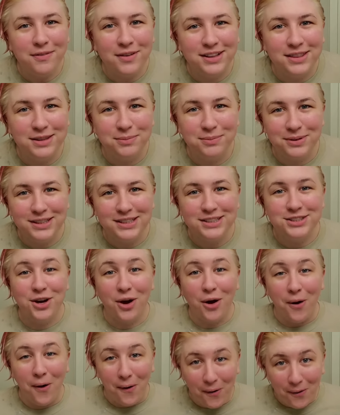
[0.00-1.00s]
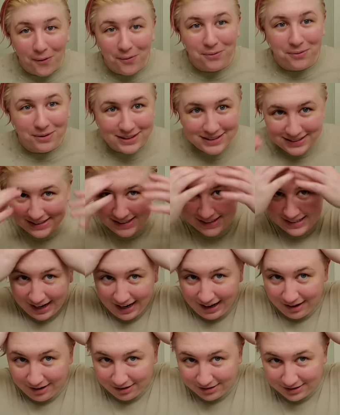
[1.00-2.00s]
got the bleach all rinsed
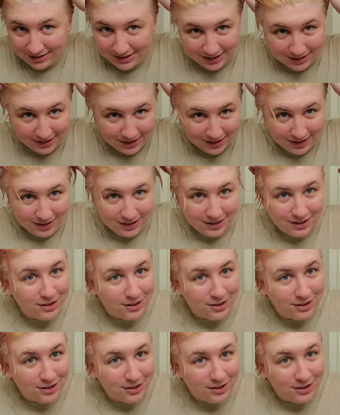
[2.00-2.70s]
out. It's looking